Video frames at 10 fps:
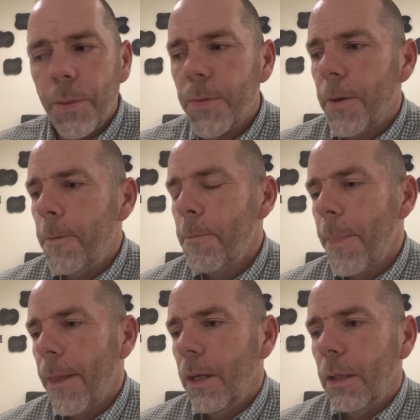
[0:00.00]
So
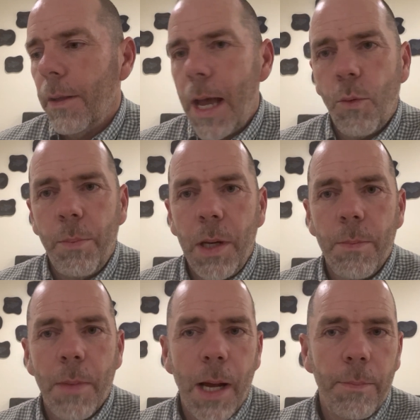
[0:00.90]
that will be
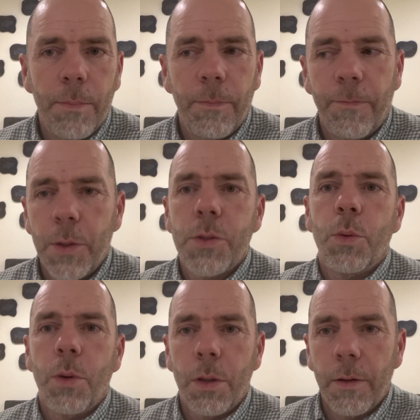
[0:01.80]
my first
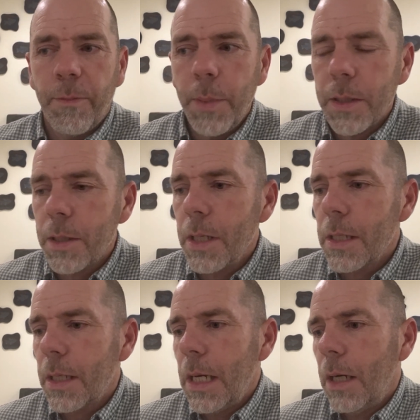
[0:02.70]
order of business
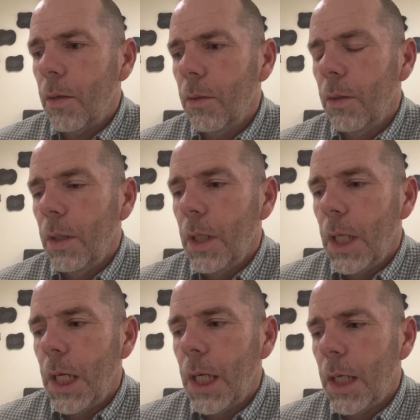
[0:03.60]
there.
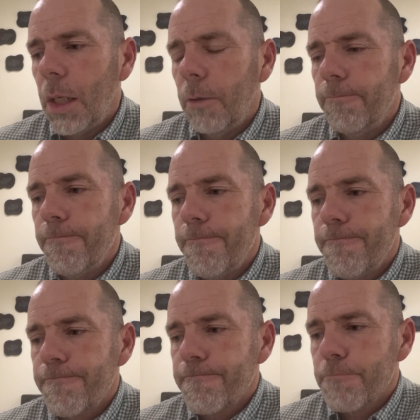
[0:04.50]

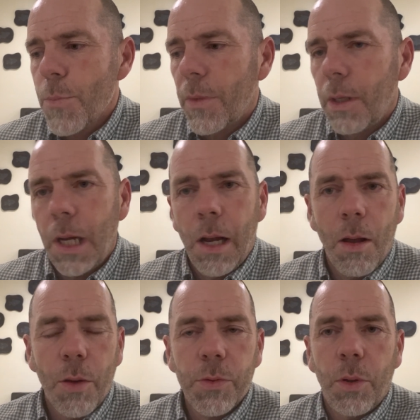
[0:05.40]
I'll
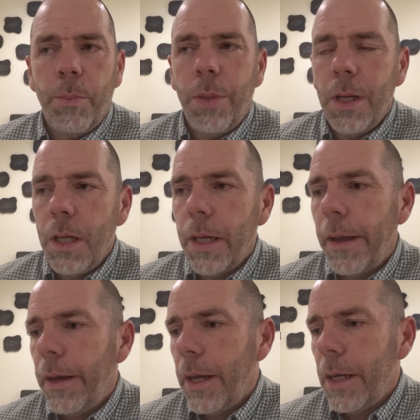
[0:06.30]
also be
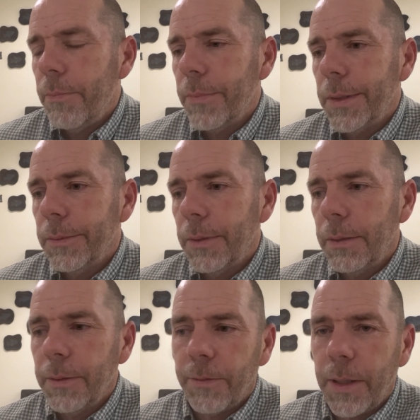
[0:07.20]

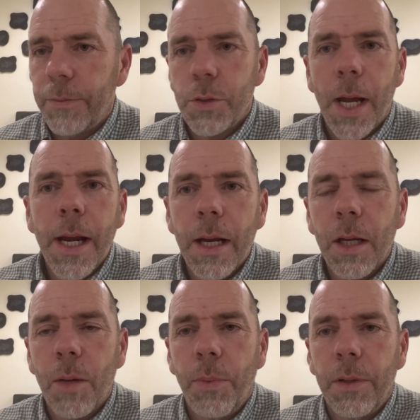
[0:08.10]
I've tried it a
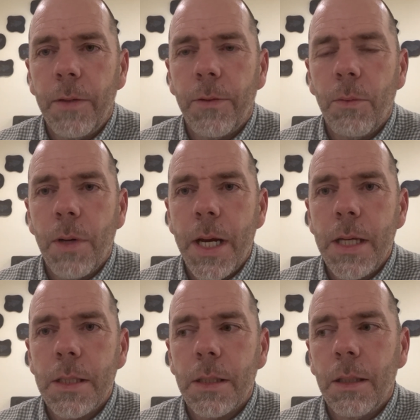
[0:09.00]
couple of different
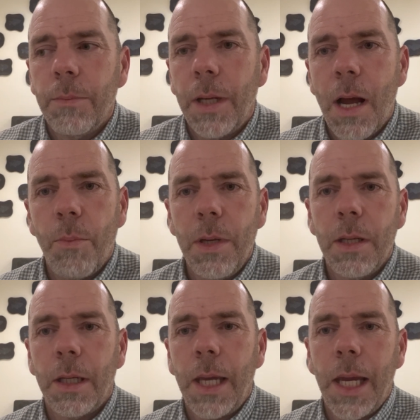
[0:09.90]
ways, but I'll be the
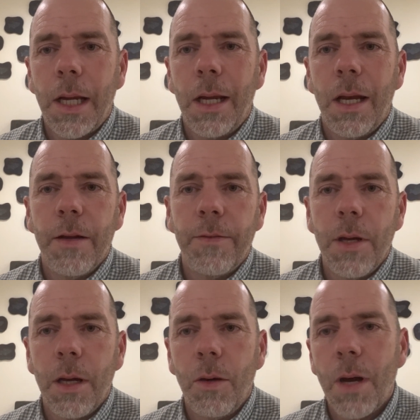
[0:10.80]
candidate of
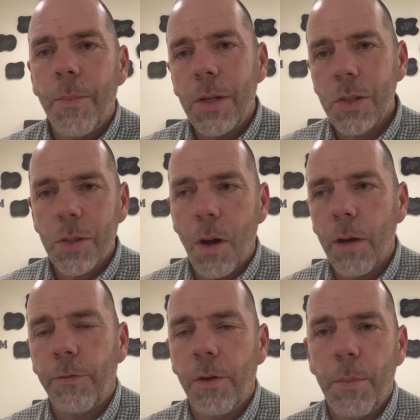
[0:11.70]
no. I'm going to start
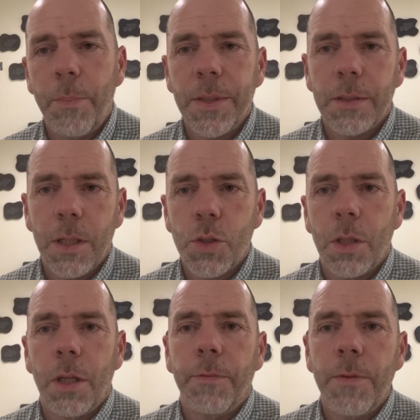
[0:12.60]
from a position
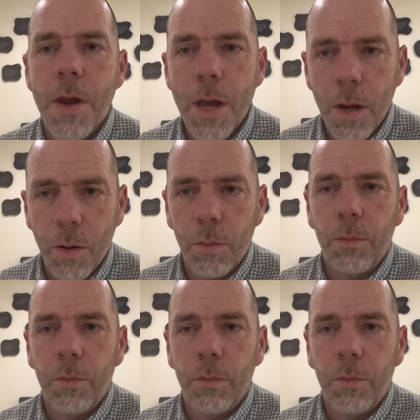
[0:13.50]
of no.